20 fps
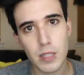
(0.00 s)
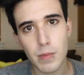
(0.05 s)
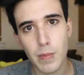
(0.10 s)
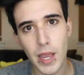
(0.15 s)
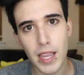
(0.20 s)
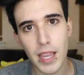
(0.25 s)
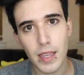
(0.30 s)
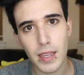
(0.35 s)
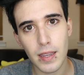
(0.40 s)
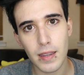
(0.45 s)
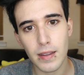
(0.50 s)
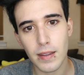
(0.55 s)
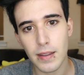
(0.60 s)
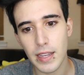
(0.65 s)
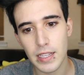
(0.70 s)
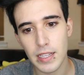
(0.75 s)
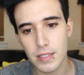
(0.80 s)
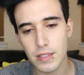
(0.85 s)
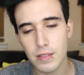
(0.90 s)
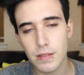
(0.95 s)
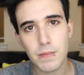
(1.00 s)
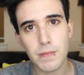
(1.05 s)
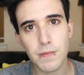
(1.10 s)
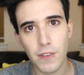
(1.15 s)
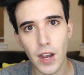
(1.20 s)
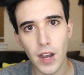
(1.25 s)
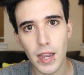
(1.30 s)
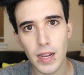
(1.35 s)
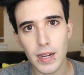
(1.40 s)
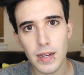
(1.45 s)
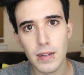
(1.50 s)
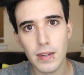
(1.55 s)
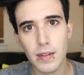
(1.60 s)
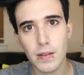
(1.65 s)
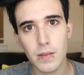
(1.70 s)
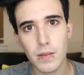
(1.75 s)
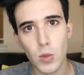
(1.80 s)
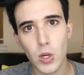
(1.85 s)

The spanking is fine.